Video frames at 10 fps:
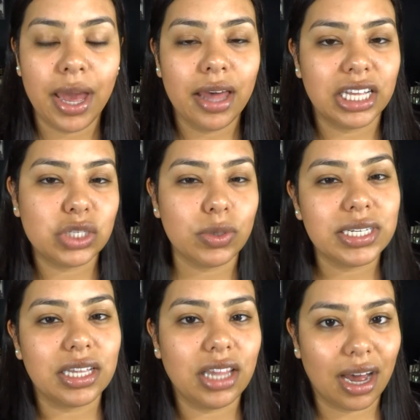This one is a
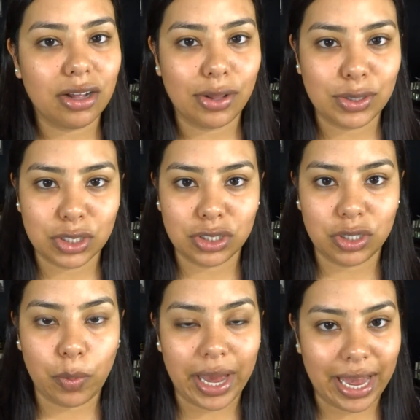lot closer to
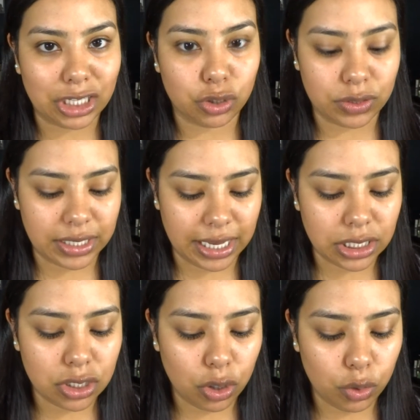my actual skin
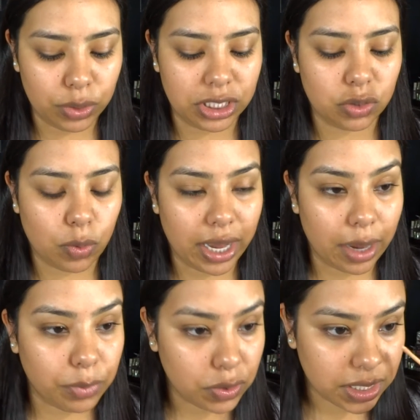tone, which is why I'm
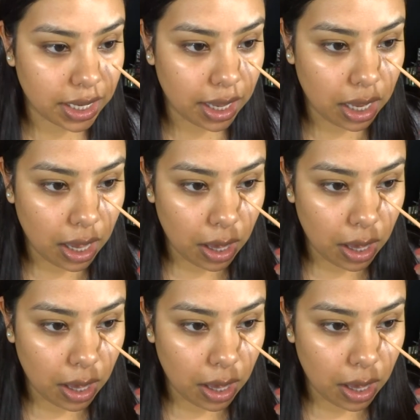using it,